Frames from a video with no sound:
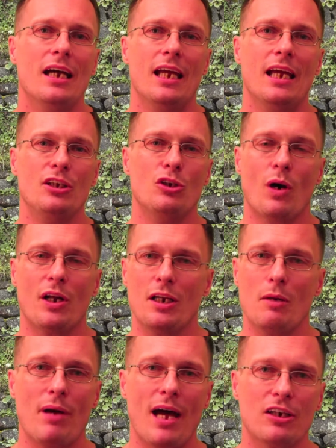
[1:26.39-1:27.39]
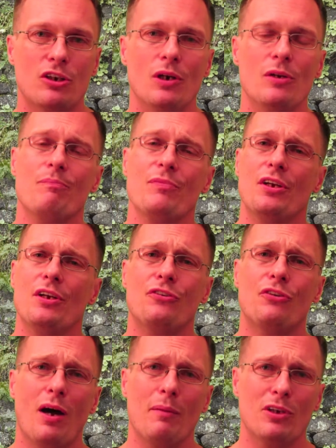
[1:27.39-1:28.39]
and you want to get back to it.
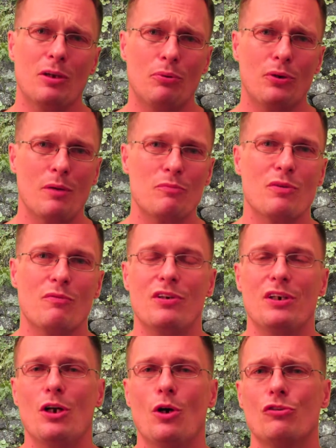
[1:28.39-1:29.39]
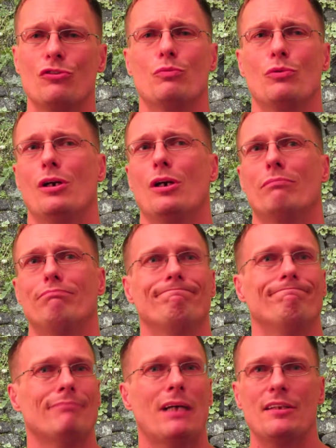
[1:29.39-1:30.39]
So I'm going to put up some videos where
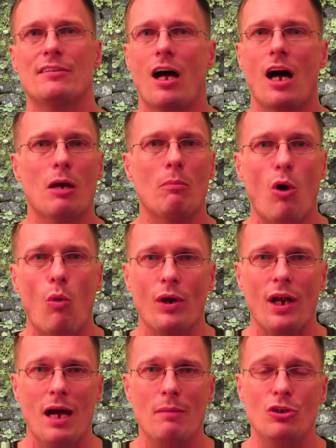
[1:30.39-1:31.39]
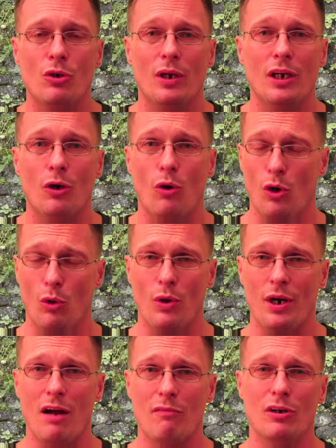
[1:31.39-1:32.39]
I talk about what I'm doing or
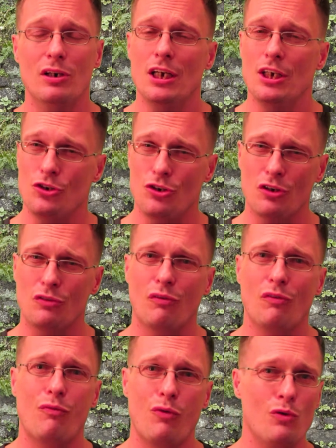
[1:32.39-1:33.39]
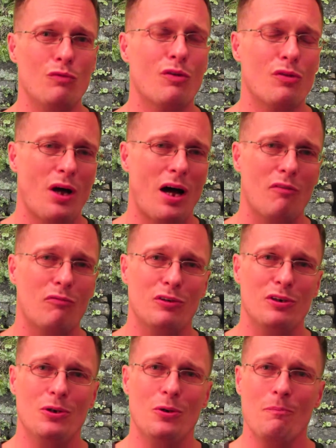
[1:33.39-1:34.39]
whatever, just for food for thought for
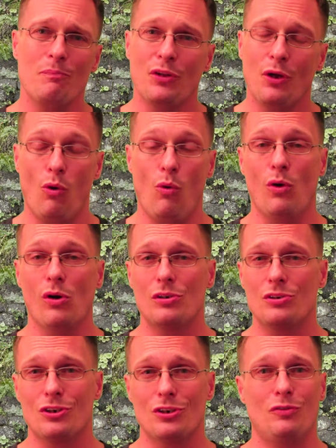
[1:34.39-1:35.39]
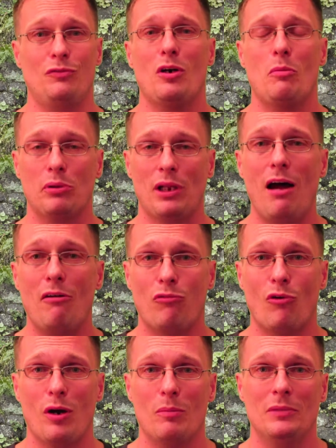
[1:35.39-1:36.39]
you, or just for a
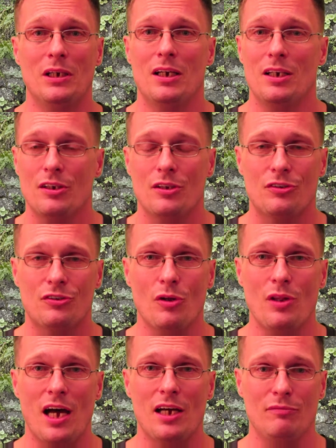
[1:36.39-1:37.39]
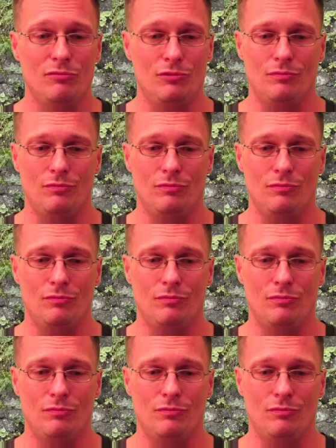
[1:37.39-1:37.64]
platform so that